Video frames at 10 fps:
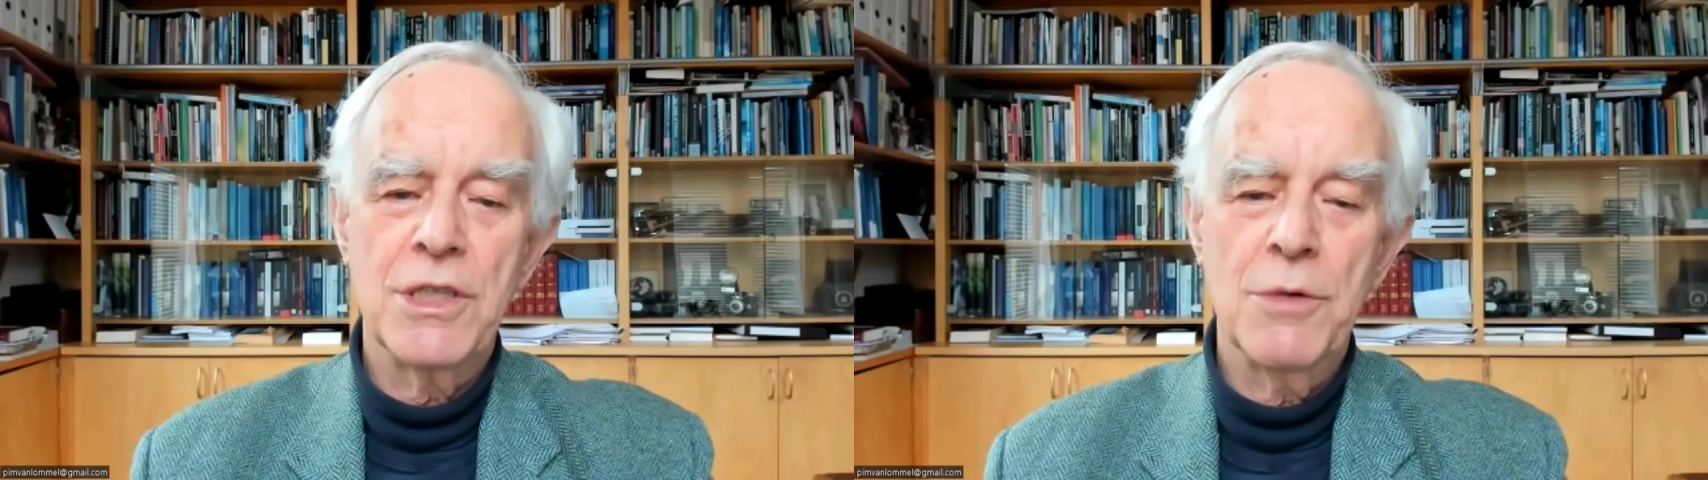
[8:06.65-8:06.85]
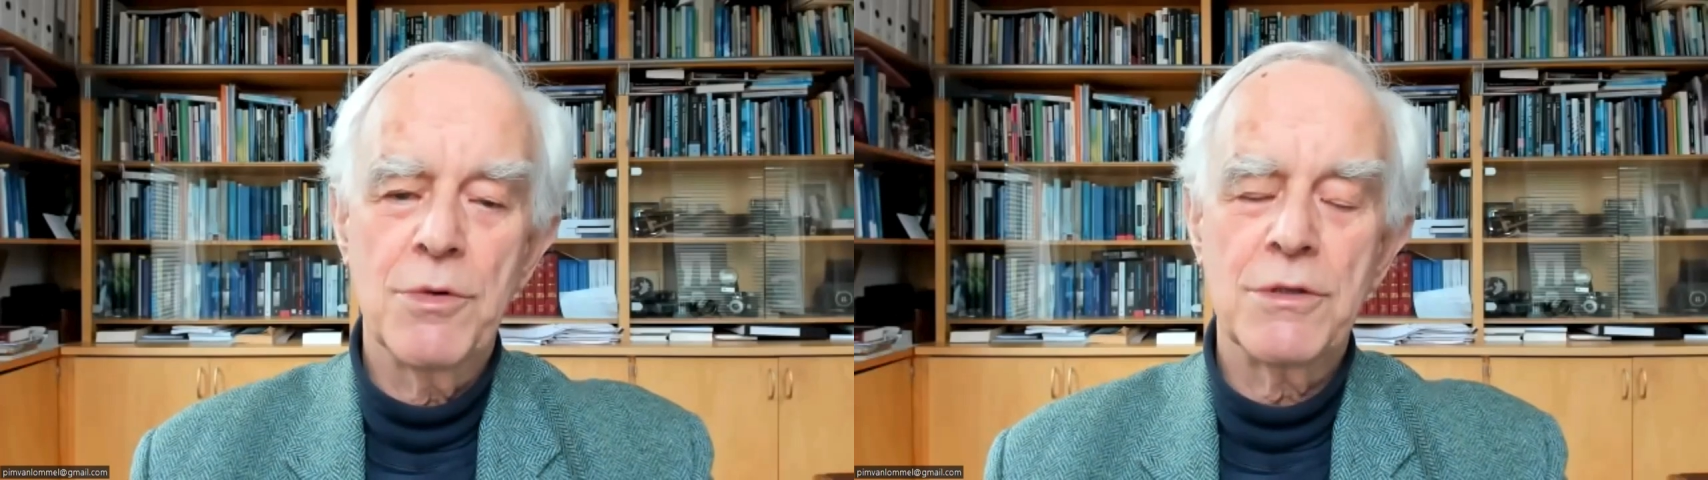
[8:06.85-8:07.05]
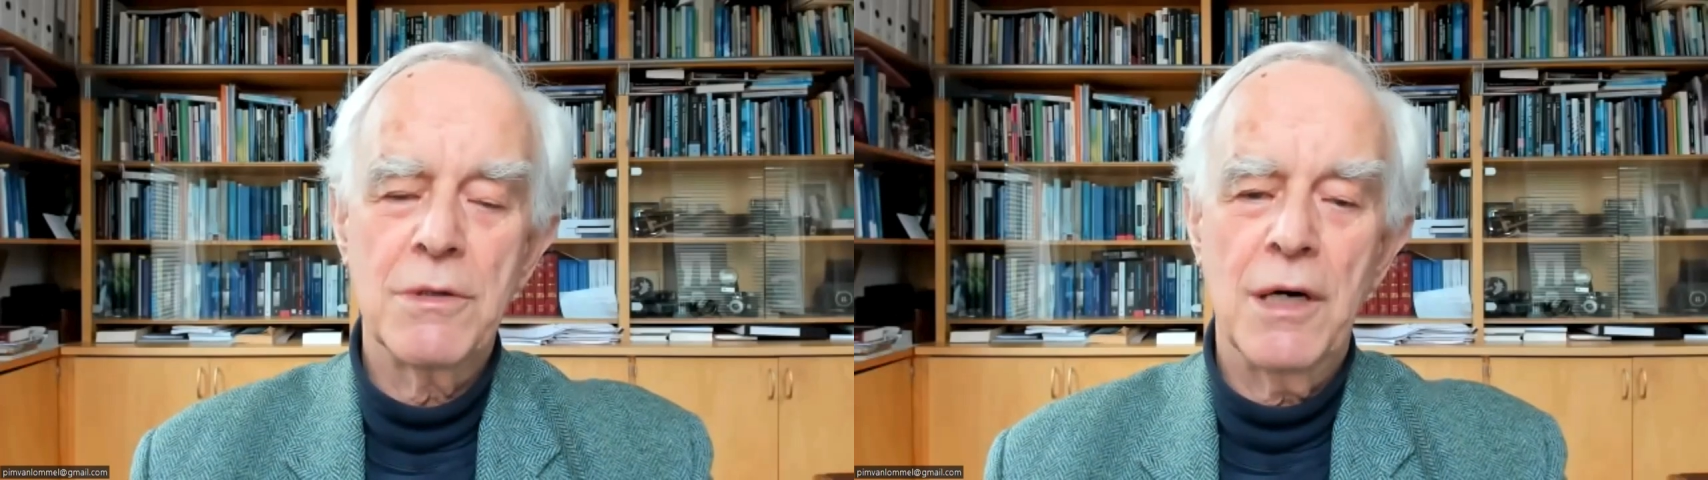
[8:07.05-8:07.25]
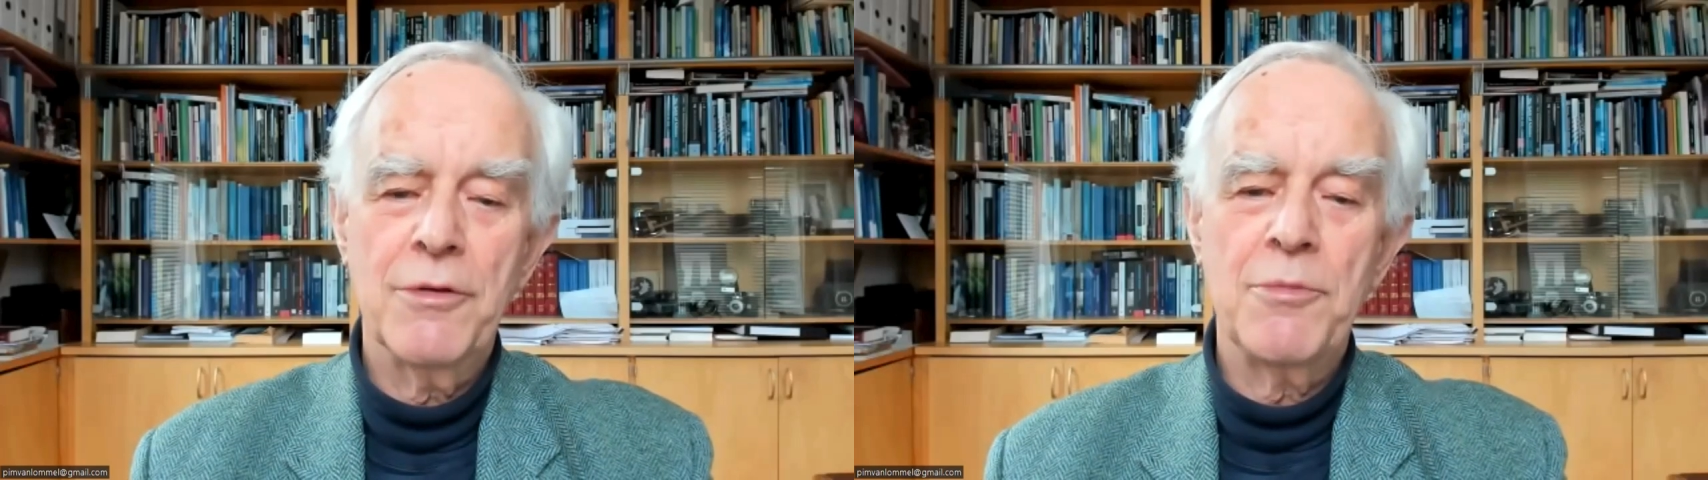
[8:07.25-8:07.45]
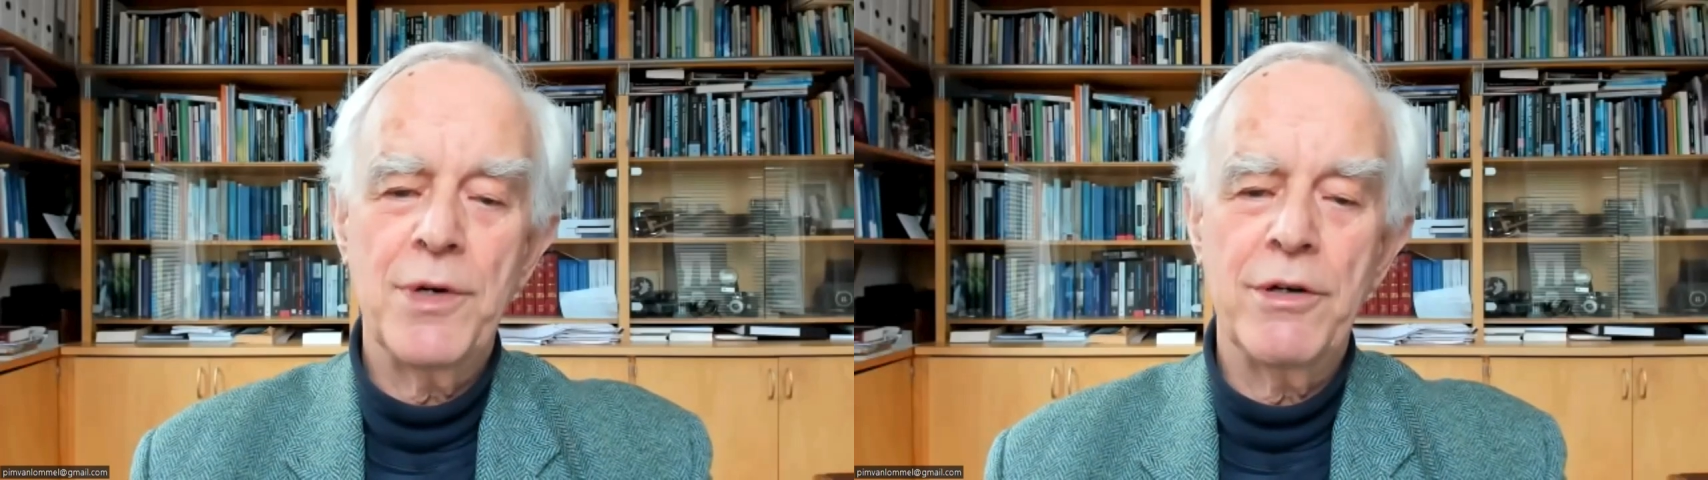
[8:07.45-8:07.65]
He was,
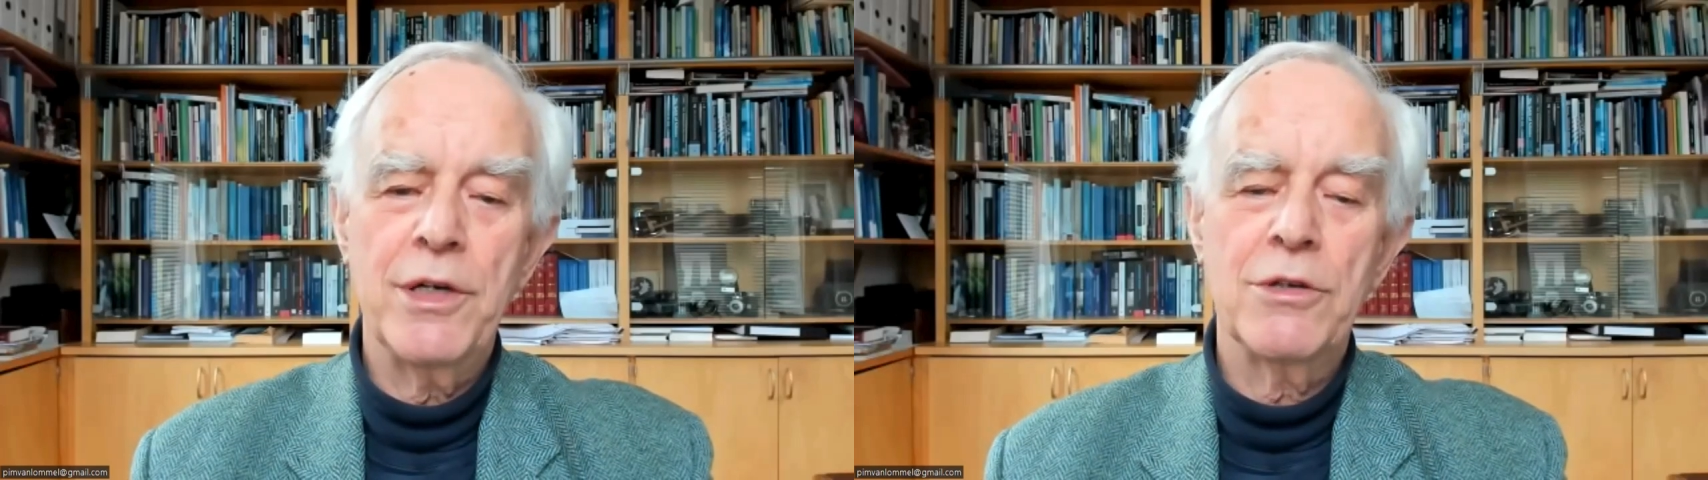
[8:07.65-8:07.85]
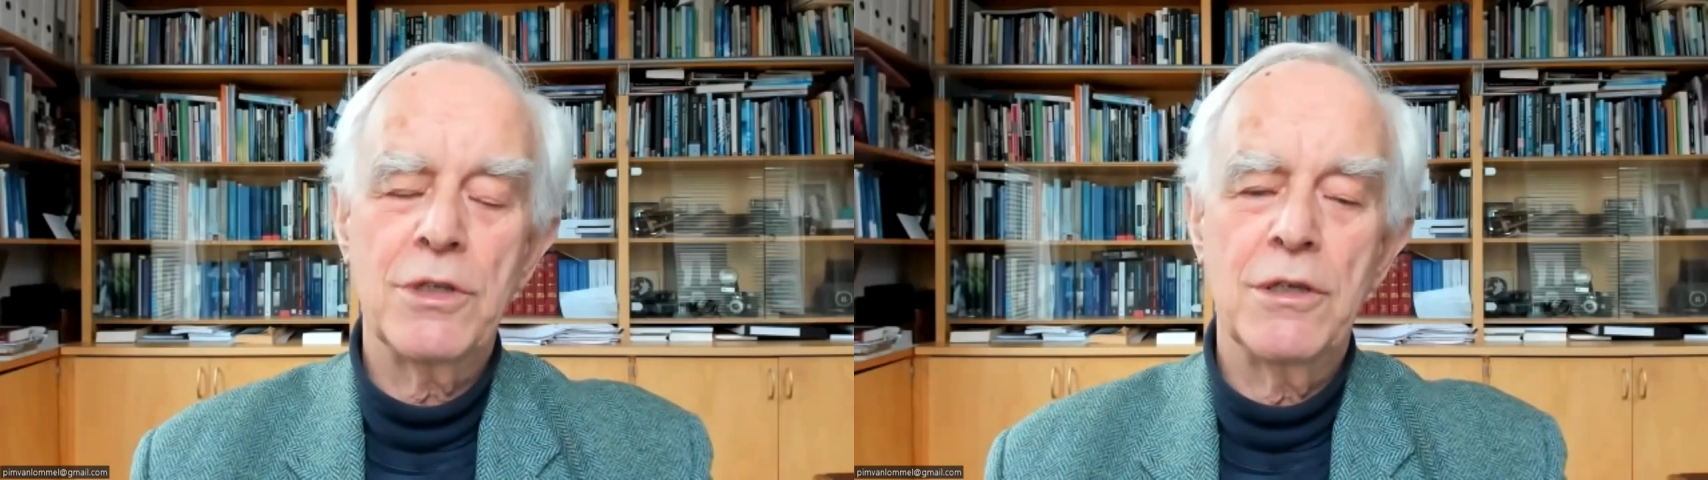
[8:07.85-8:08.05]
after a period